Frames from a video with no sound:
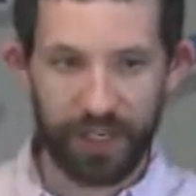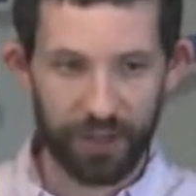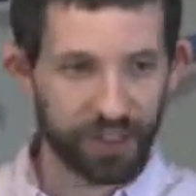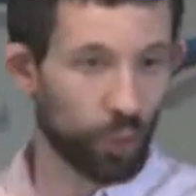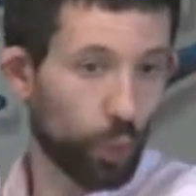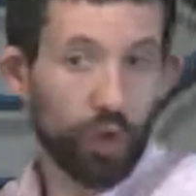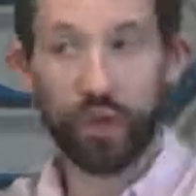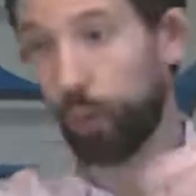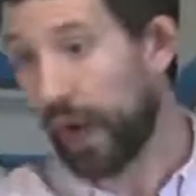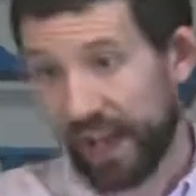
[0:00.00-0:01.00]
It doesn't
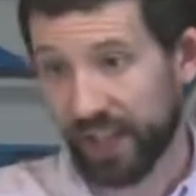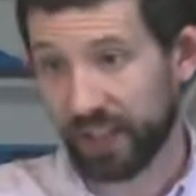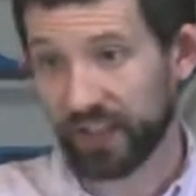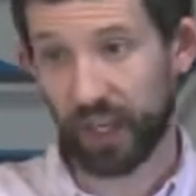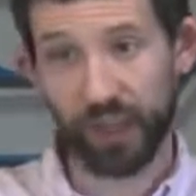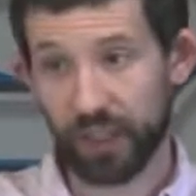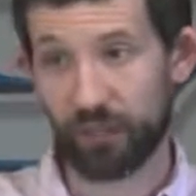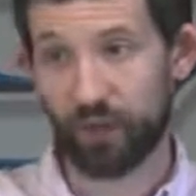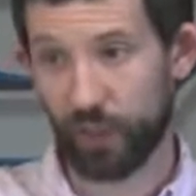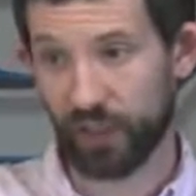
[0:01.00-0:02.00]
roll away to
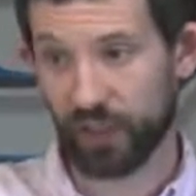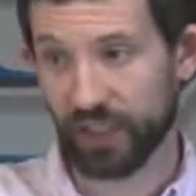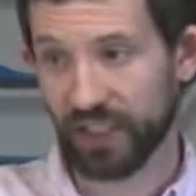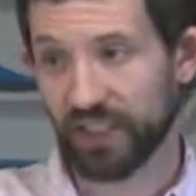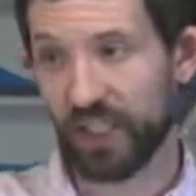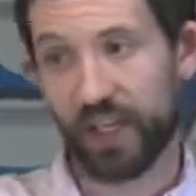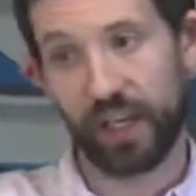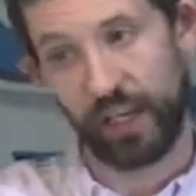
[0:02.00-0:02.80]
uncover righteousness.